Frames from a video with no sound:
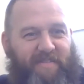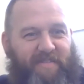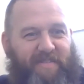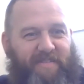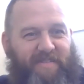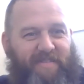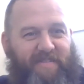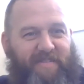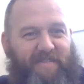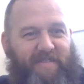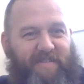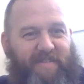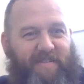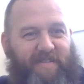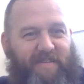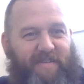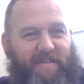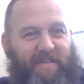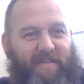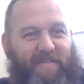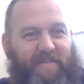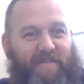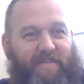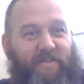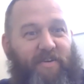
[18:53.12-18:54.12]

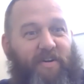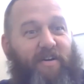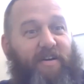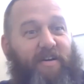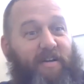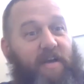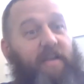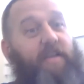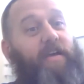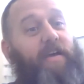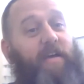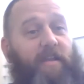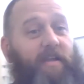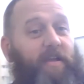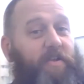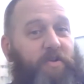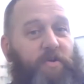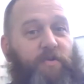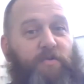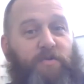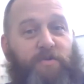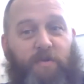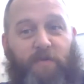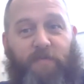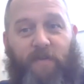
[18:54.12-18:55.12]
And I
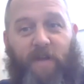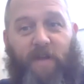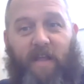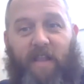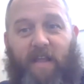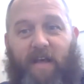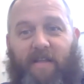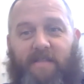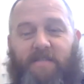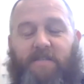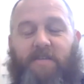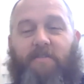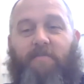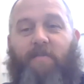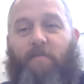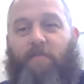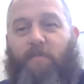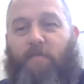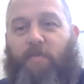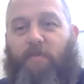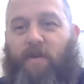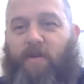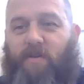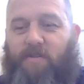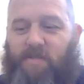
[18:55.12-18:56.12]
do stuff like that to remember,
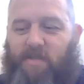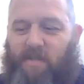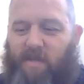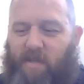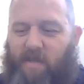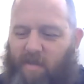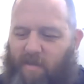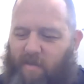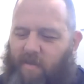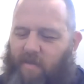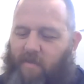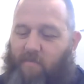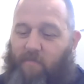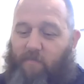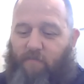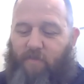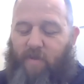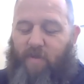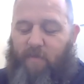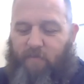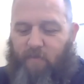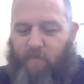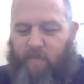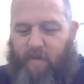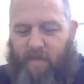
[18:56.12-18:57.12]
because and
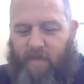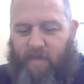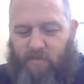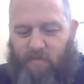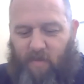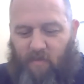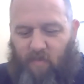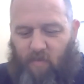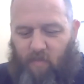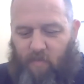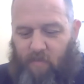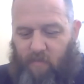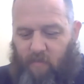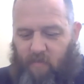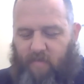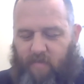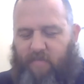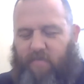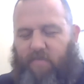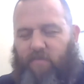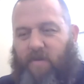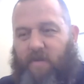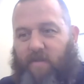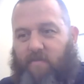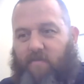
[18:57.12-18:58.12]
thing for me as well,
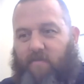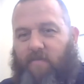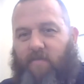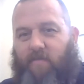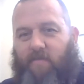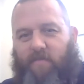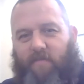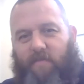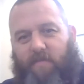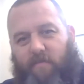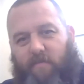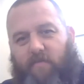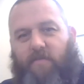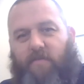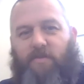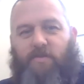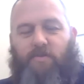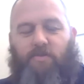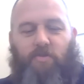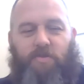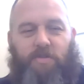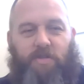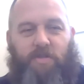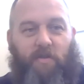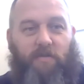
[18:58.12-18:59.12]
with
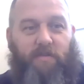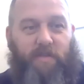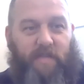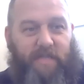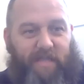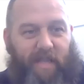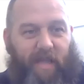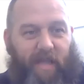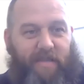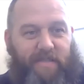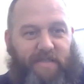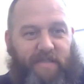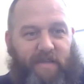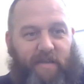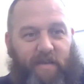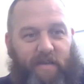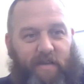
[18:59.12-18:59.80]
touching on dyslexia.